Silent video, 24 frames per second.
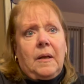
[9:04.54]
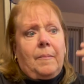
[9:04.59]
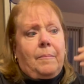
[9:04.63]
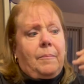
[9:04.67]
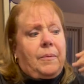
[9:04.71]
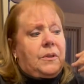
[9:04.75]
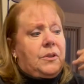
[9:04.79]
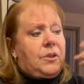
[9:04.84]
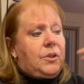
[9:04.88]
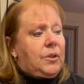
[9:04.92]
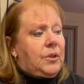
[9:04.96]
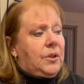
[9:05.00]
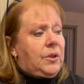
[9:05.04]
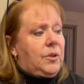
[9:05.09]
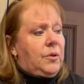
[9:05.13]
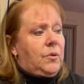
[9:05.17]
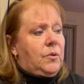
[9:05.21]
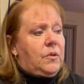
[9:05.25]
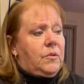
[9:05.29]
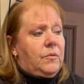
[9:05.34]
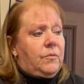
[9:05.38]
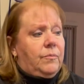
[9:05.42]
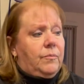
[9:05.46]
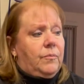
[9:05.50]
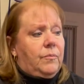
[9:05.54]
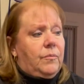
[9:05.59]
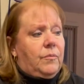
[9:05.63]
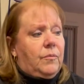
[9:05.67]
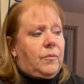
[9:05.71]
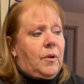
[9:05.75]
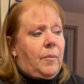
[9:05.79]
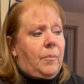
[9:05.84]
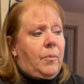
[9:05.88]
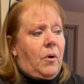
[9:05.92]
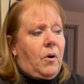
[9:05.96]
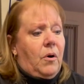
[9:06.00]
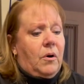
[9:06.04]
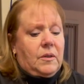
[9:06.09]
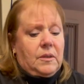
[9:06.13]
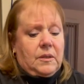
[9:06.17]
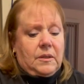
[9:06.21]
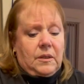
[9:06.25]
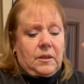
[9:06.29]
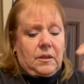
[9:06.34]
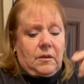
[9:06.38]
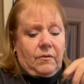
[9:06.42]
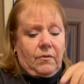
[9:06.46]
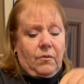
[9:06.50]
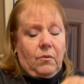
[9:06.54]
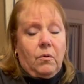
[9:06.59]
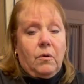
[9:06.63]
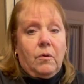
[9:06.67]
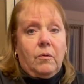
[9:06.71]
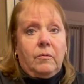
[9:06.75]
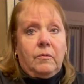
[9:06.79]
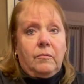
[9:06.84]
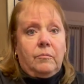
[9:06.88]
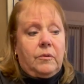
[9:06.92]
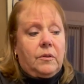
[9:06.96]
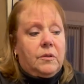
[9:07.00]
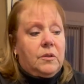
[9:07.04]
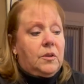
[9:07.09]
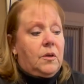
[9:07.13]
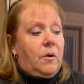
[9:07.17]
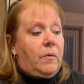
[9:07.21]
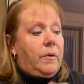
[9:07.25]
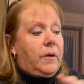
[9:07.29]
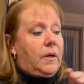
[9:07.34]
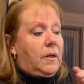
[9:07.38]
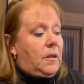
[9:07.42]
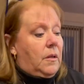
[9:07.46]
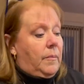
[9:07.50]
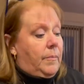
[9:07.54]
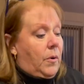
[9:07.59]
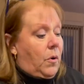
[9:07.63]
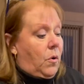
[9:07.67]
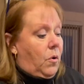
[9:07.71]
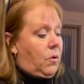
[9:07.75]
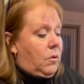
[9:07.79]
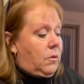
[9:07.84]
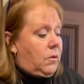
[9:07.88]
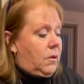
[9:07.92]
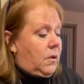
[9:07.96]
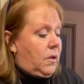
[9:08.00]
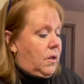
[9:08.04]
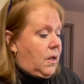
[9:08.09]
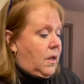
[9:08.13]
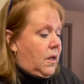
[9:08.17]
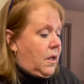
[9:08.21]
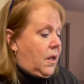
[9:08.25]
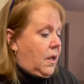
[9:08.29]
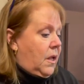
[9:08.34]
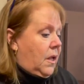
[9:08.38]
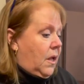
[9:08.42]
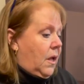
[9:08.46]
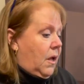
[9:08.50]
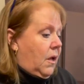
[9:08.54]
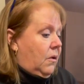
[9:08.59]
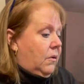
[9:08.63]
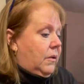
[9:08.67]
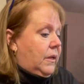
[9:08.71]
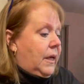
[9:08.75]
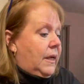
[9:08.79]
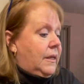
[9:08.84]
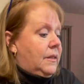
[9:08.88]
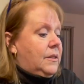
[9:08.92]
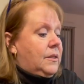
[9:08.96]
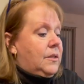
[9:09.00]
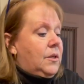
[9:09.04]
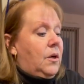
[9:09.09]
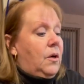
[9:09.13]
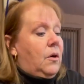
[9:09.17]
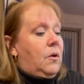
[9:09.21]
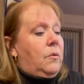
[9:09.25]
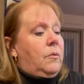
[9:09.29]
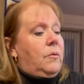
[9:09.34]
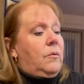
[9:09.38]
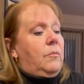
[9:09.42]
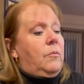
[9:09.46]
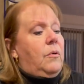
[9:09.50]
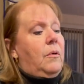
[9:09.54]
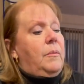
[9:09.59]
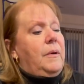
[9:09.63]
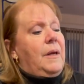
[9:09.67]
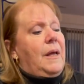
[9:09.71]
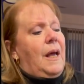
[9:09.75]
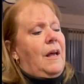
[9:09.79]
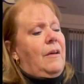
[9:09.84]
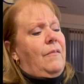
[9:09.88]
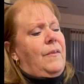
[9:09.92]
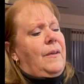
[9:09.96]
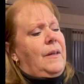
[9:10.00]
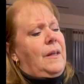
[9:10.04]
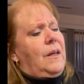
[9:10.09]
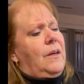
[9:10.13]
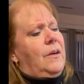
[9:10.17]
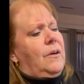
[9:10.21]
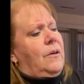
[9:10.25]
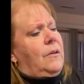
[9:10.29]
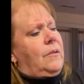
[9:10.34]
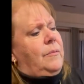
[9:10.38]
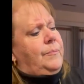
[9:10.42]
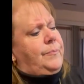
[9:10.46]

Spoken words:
But you can use the parsley for what's going in the bowl. Okay, so what we have here,